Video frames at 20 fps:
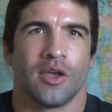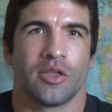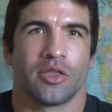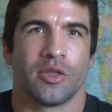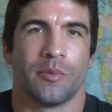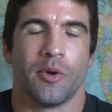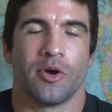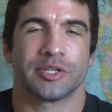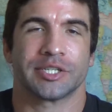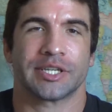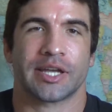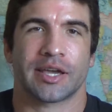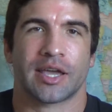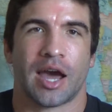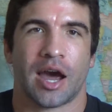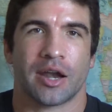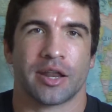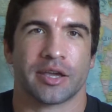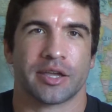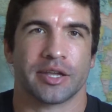The most
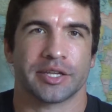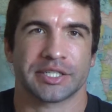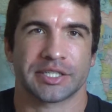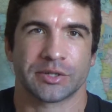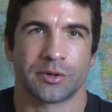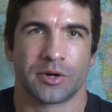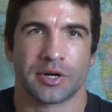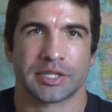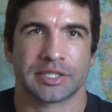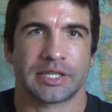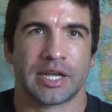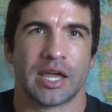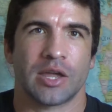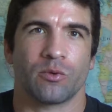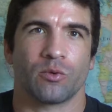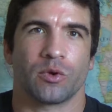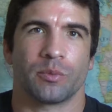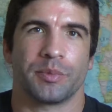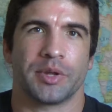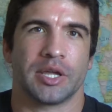iconic historic site
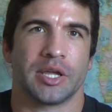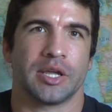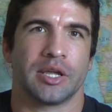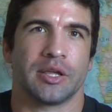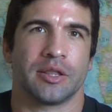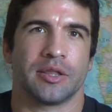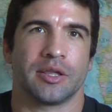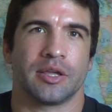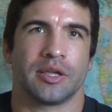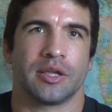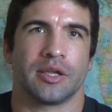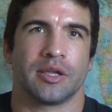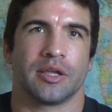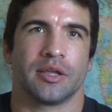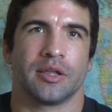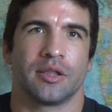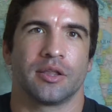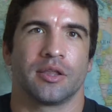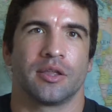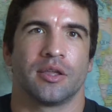would be
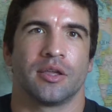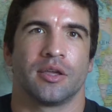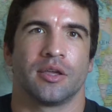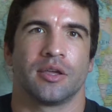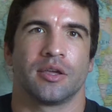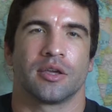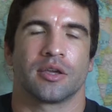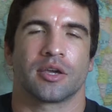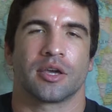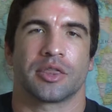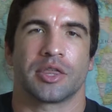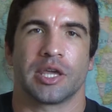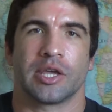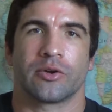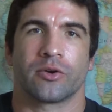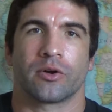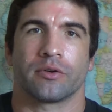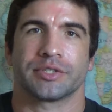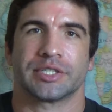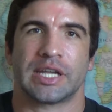the
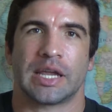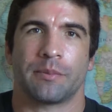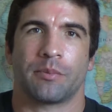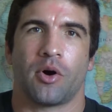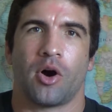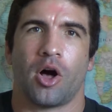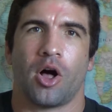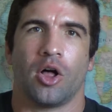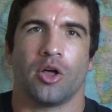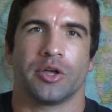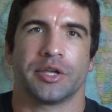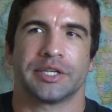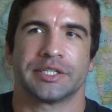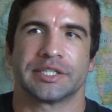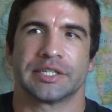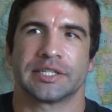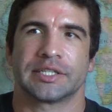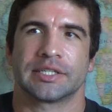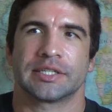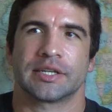Cathedral of St. Paul. It's
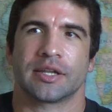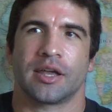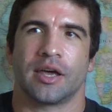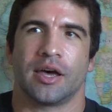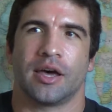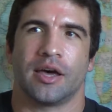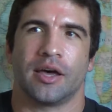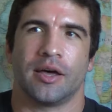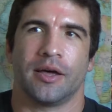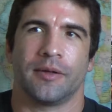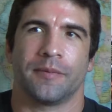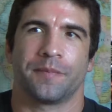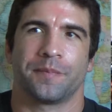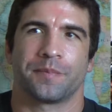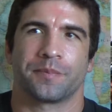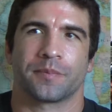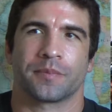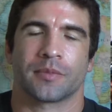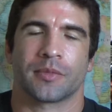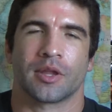just the
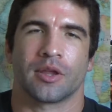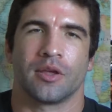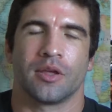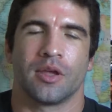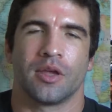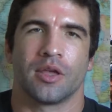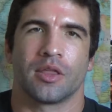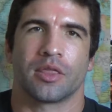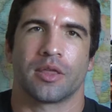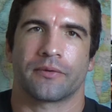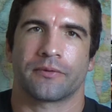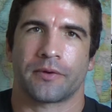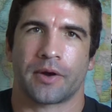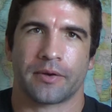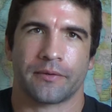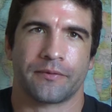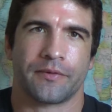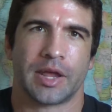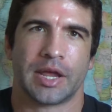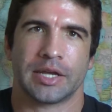
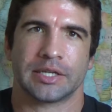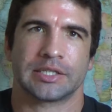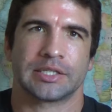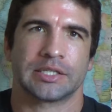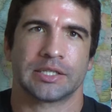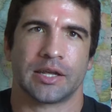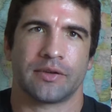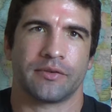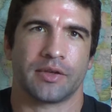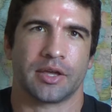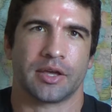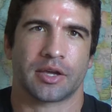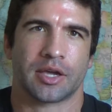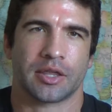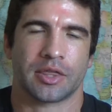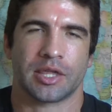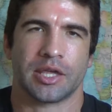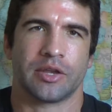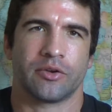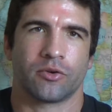front face of a
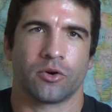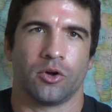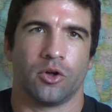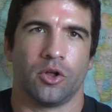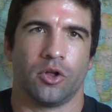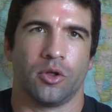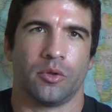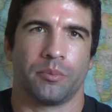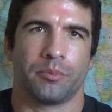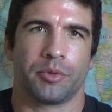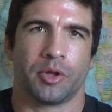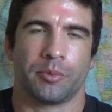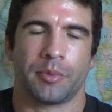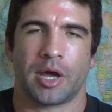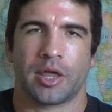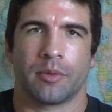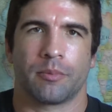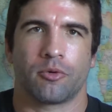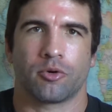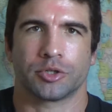cathedral built
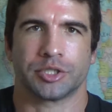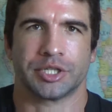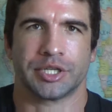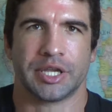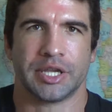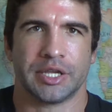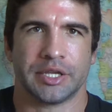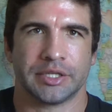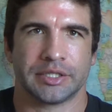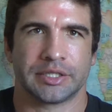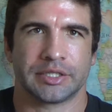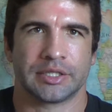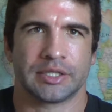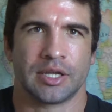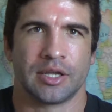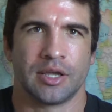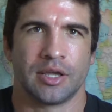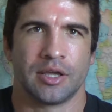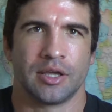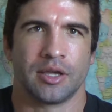by the Portuguese.
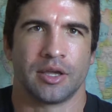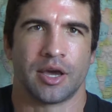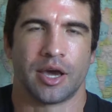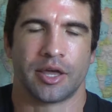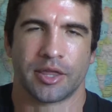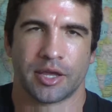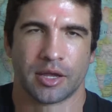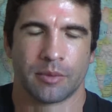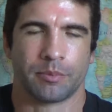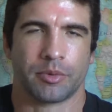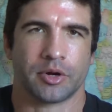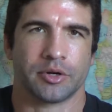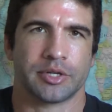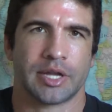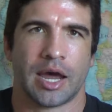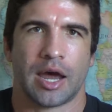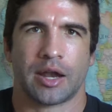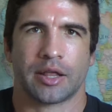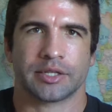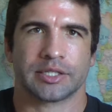I think it burned
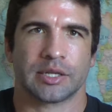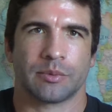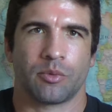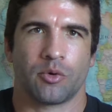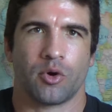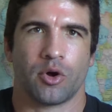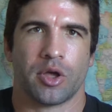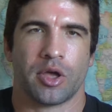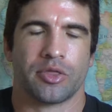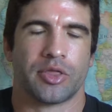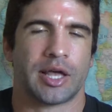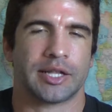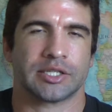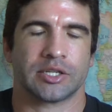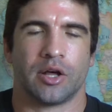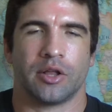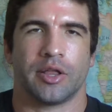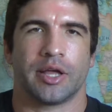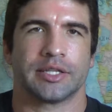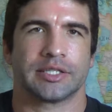down at some point, and that's
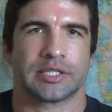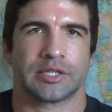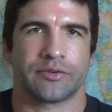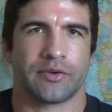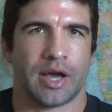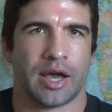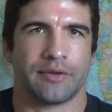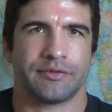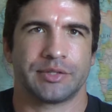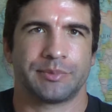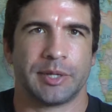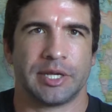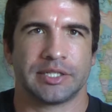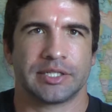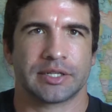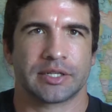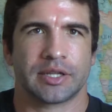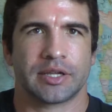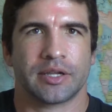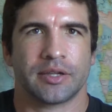all that survives,
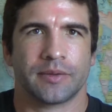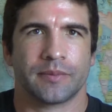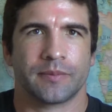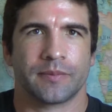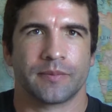basically.